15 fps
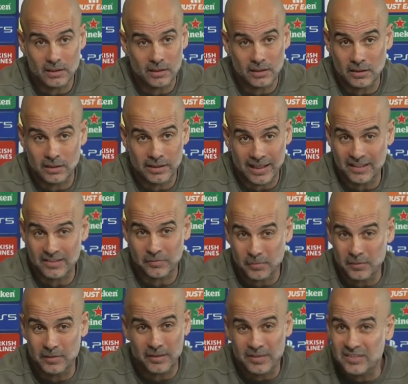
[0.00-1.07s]
and that is
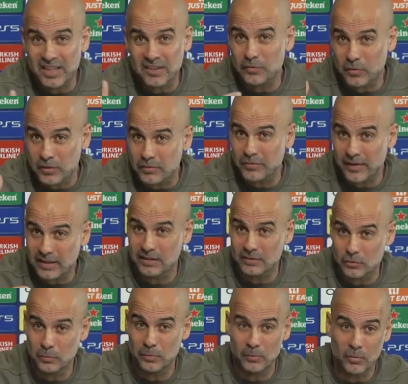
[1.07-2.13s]
just for the fact that
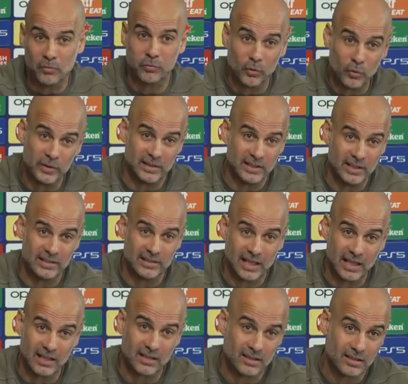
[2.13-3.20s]
to be more fluid in
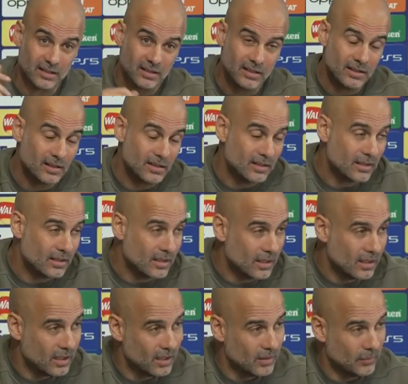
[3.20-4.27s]
attack.
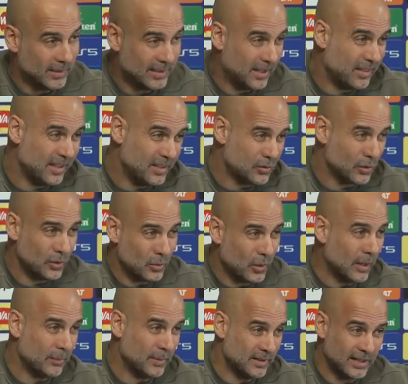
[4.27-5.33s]
But I think it's going to
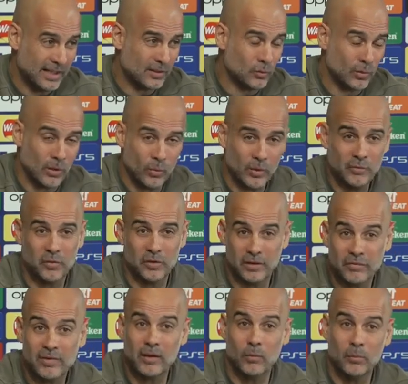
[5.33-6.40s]
happen the natural way for the
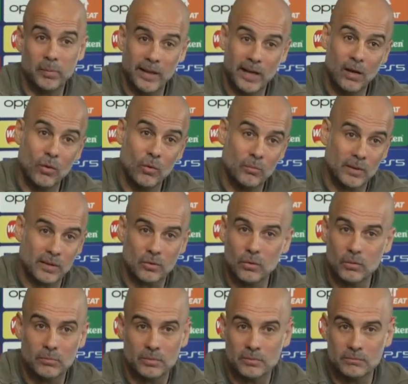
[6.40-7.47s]
fact we play at home. At
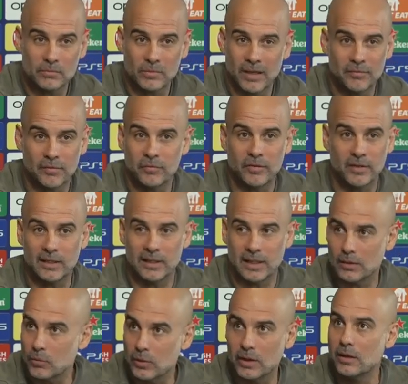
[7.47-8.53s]
home, we have the feeling
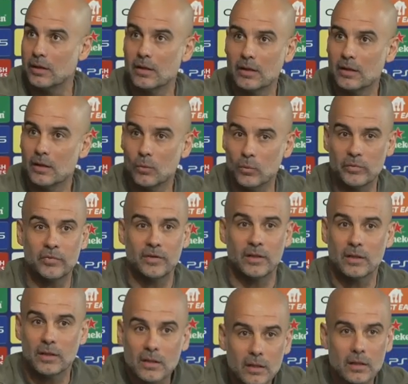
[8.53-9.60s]
that we
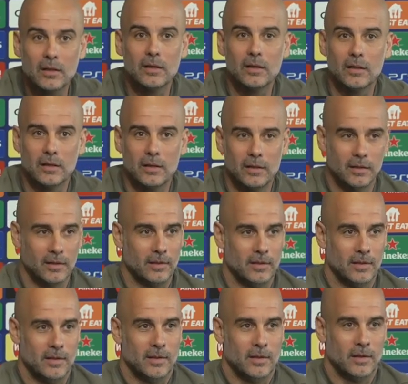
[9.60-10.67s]
feel,
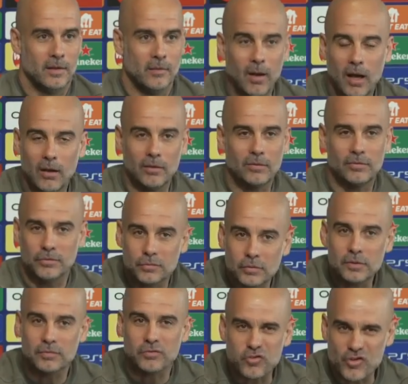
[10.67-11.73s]
wow,
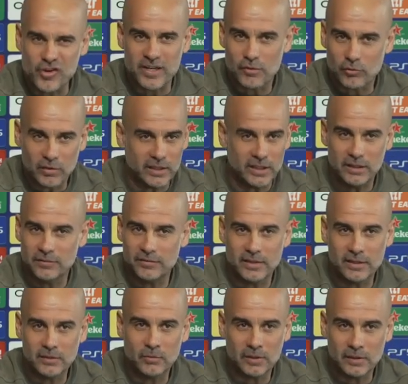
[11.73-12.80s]
free, relief.
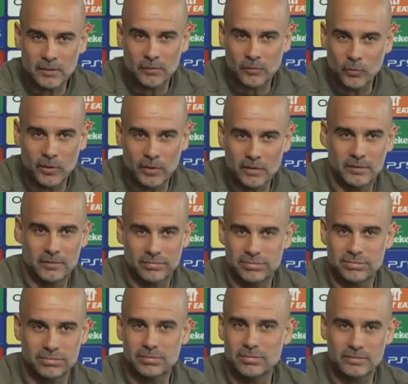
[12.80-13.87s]
It
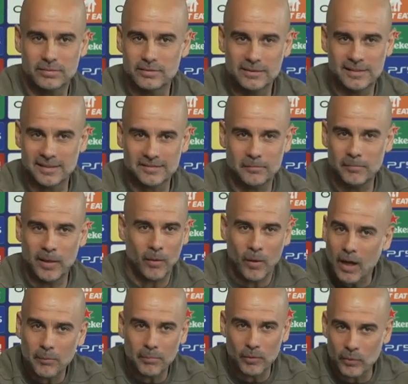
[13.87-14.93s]
doesn't matter what
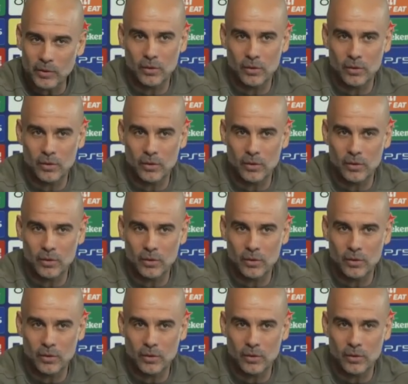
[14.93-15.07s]
happened. We